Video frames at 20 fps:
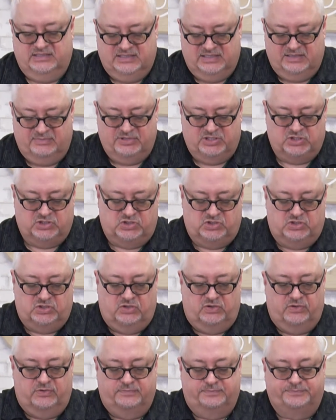Let me just show
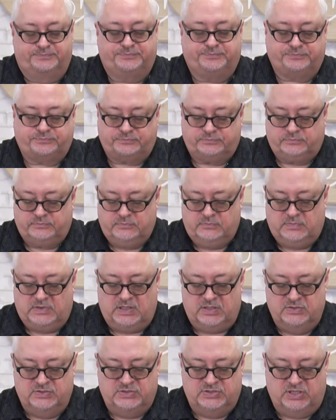you.
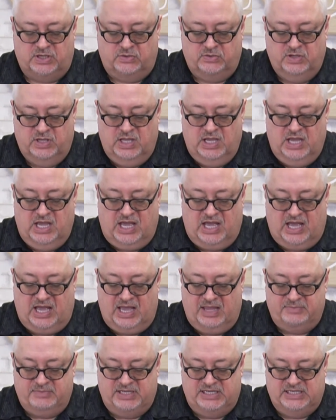So
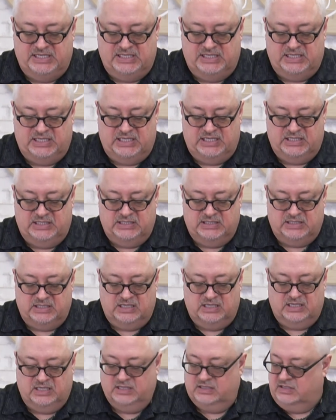I'm going to need,
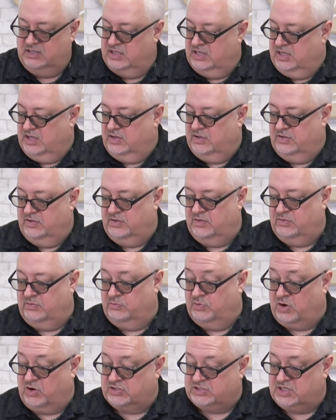
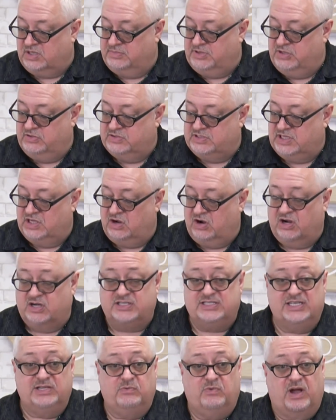we're also going to be using
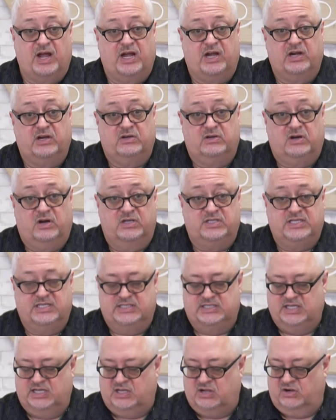Artsy Wire,
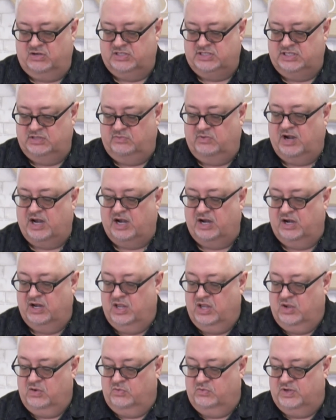artistic Artsy Wire,
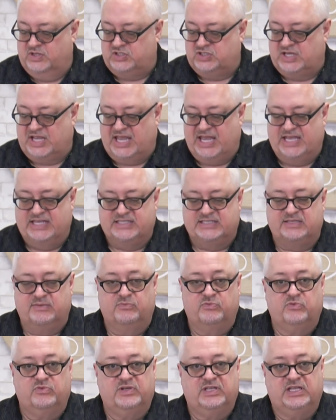which has
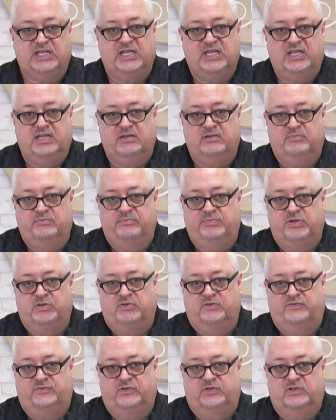some really
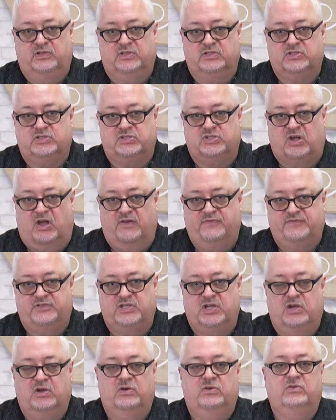beautiful soft
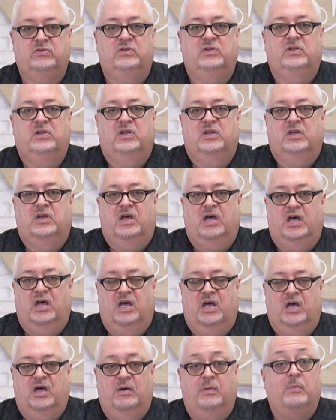tone,
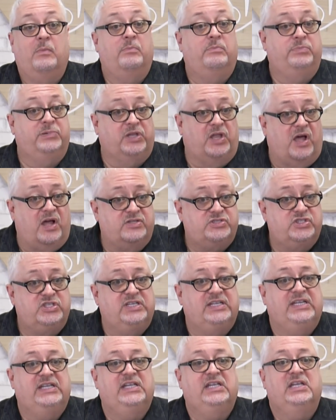
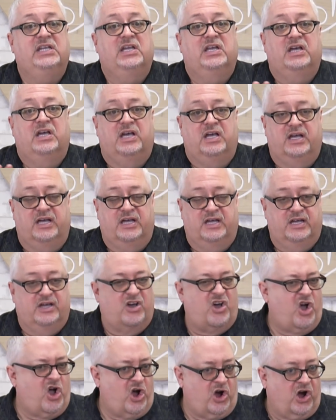blotchy,
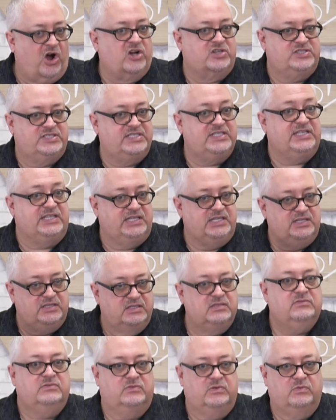artsy
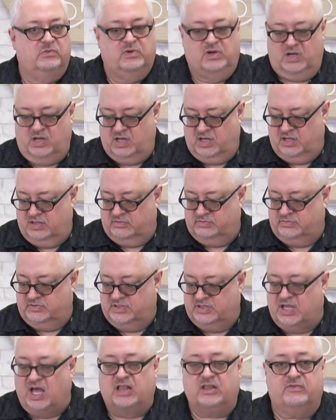
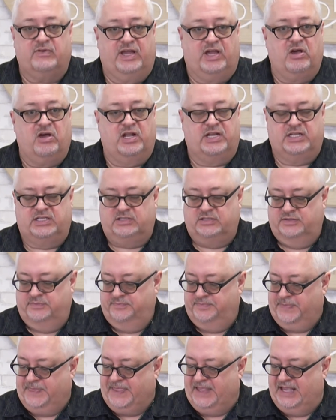coloring on it.
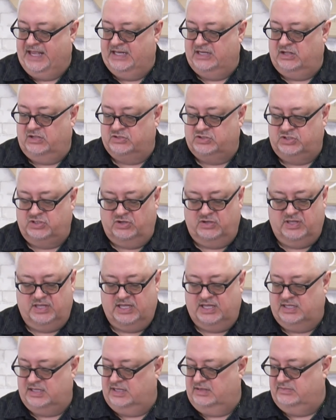And I'll show you
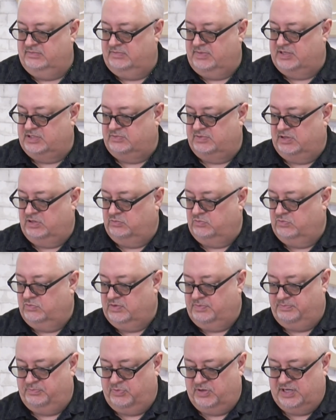that. I might as well
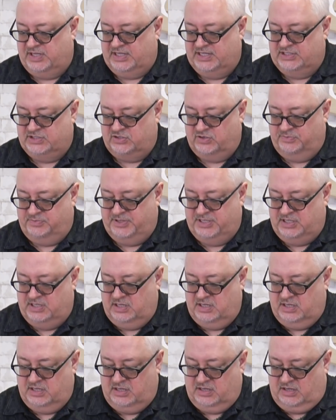rip one of these open.
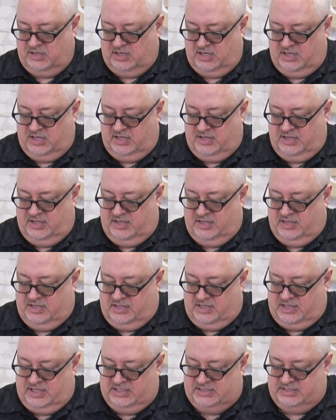
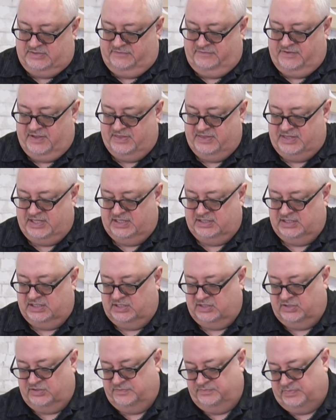It's a fun thing to
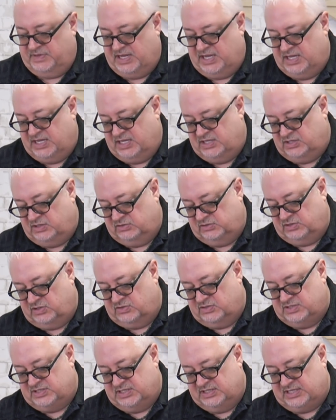do, and you'll
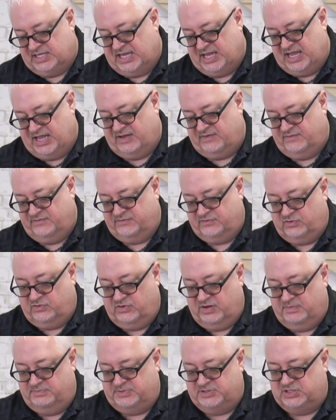notice that they have
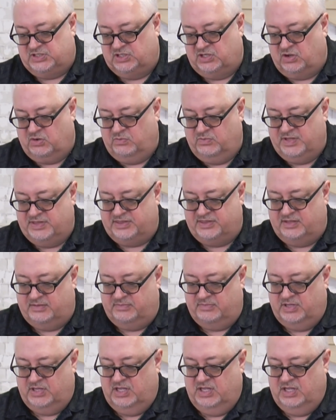crimps to go with them.